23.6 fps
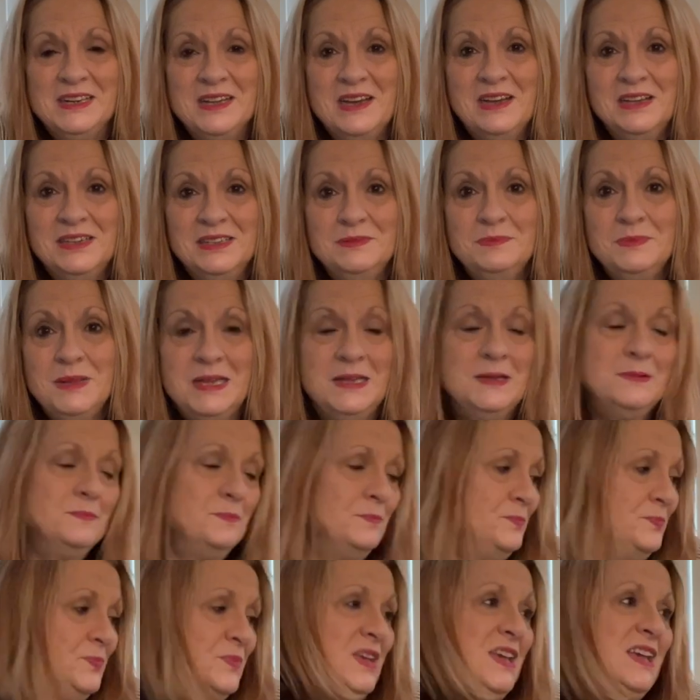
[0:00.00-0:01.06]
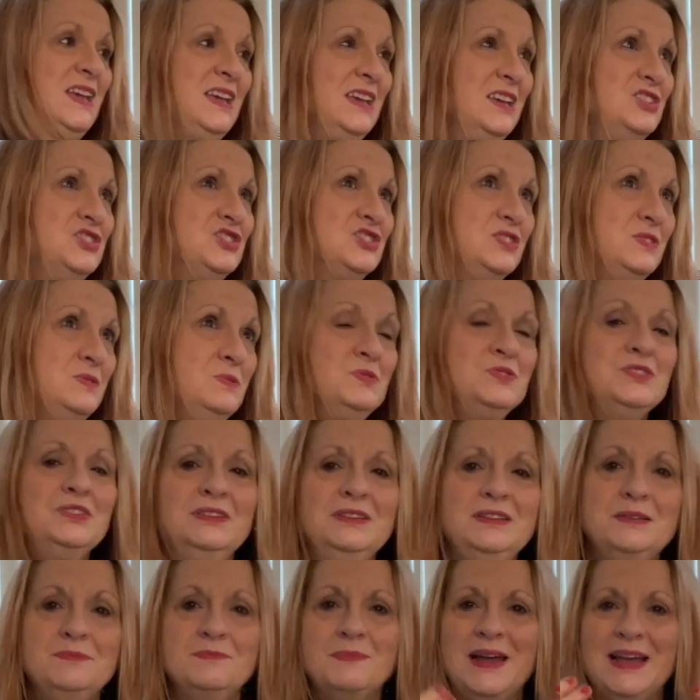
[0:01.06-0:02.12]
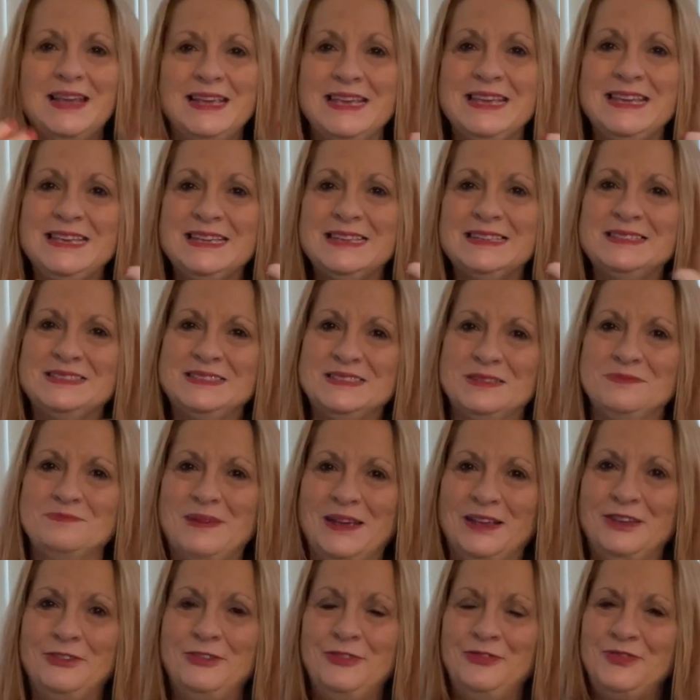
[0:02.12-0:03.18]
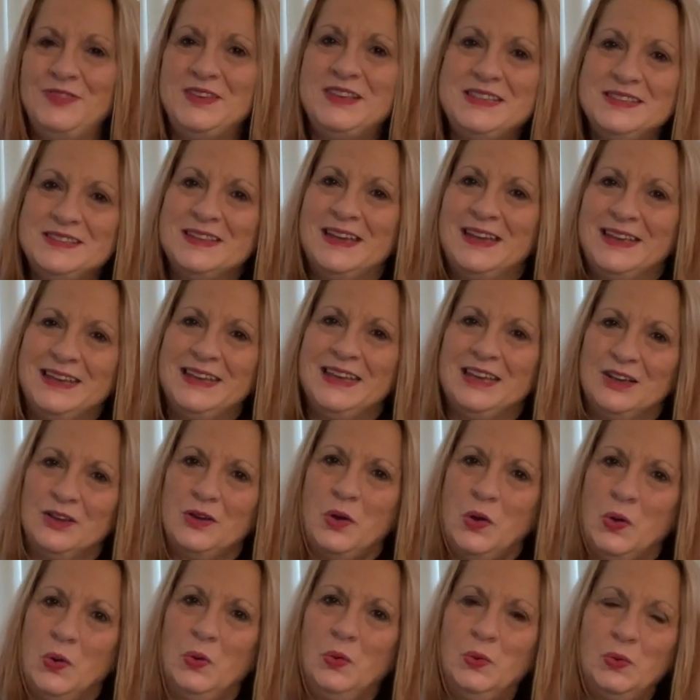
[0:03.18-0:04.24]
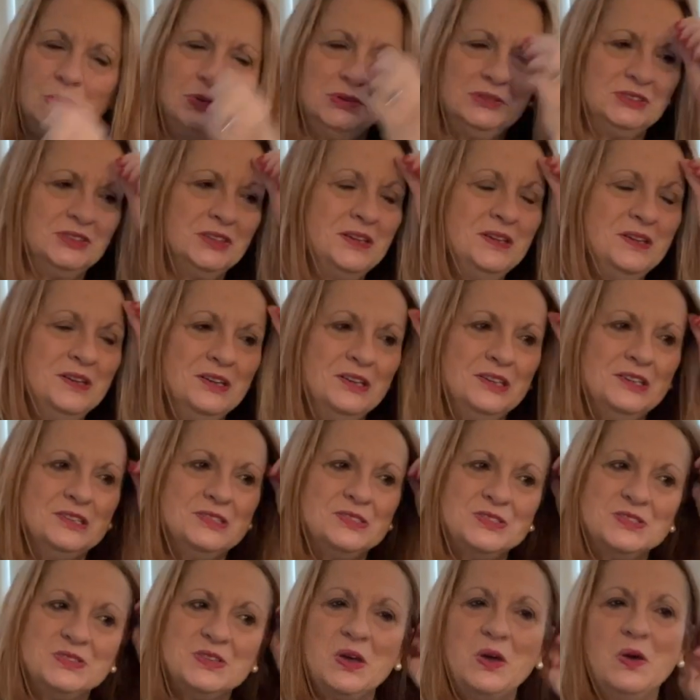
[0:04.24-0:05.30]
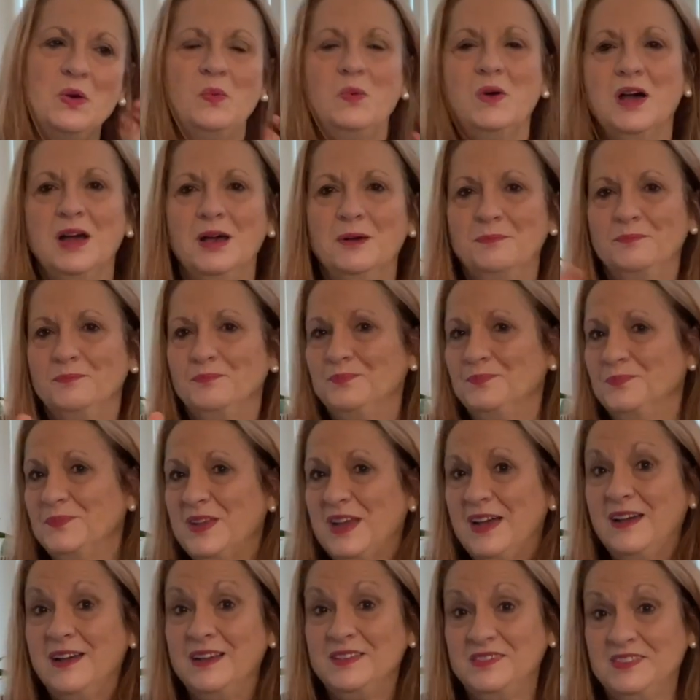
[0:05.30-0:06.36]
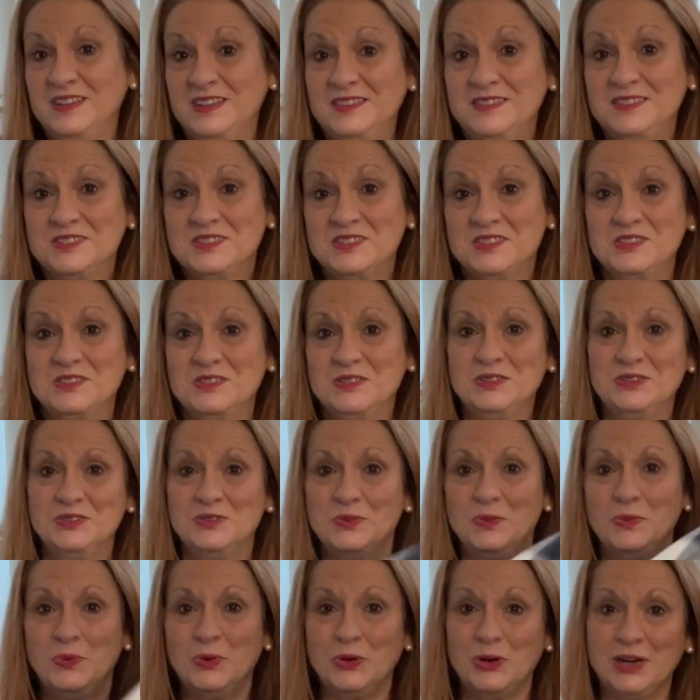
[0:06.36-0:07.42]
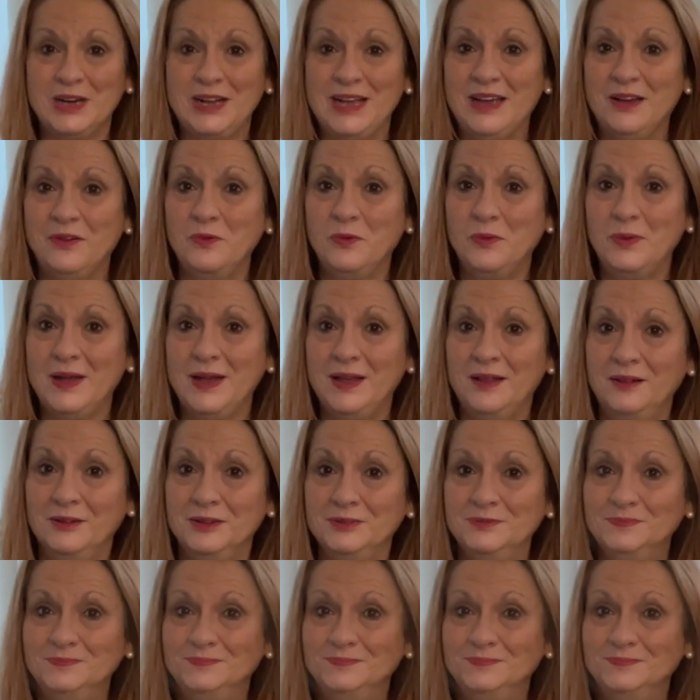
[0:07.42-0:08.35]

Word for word: on me. It's usually my hands and my feet that get cold. So um, I think this is gonna work out well.